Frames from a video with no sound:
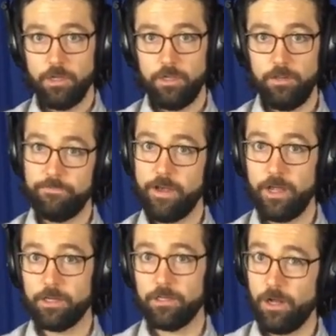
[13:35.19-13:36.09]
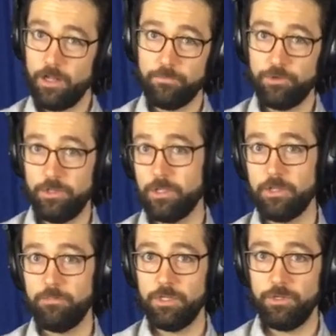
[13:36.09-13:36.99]
In fact, all I'm really going
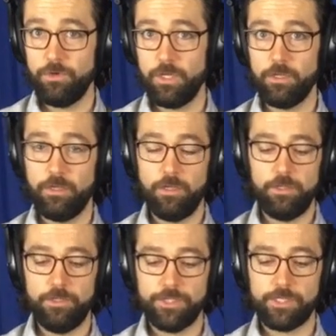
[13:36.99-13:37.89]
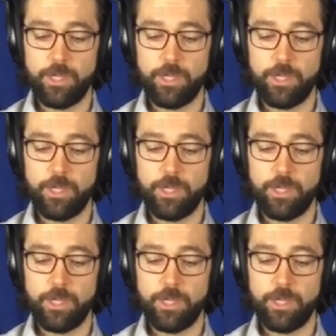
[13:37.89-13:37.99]
to be doing is